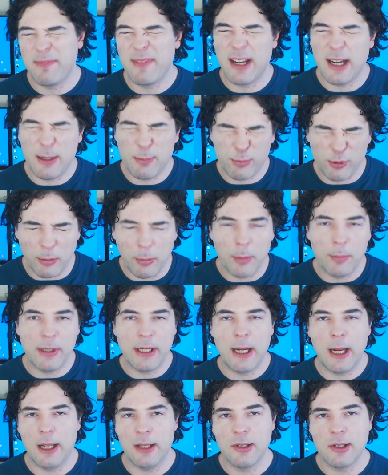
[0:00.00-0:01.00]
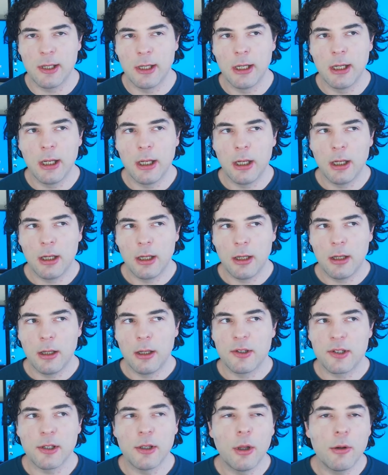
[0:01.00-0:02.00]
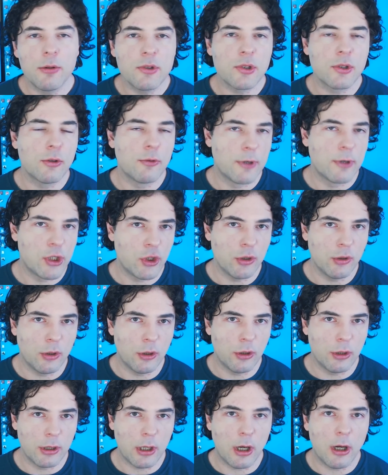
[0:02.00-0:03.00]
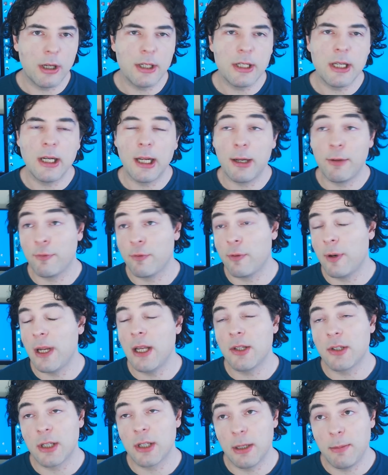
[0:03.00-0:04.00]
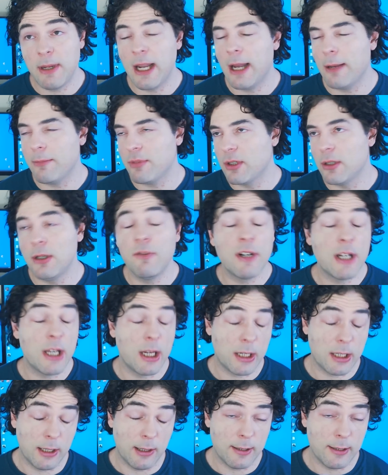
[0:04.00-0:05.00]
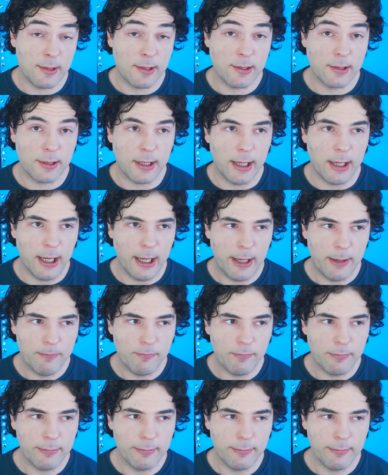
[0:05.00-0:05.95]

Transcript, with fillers: it probably is. So long story short, RDNA 3 is going to be absolutely ridiculous. Um,